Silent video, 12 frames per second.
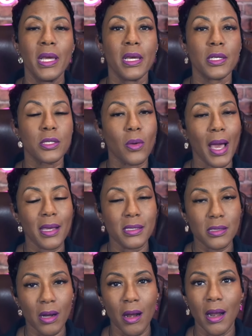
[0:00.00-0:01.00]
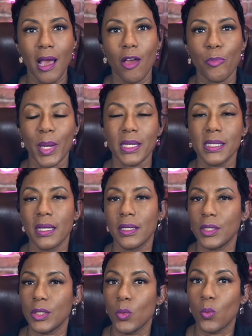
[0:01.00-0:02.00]
So I start off by telling
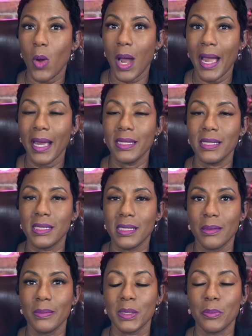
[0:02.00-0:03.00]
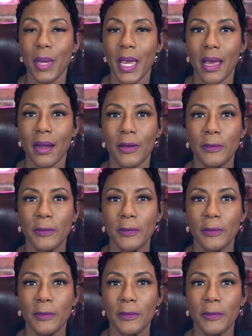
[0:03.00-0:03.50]
you why the tips matter.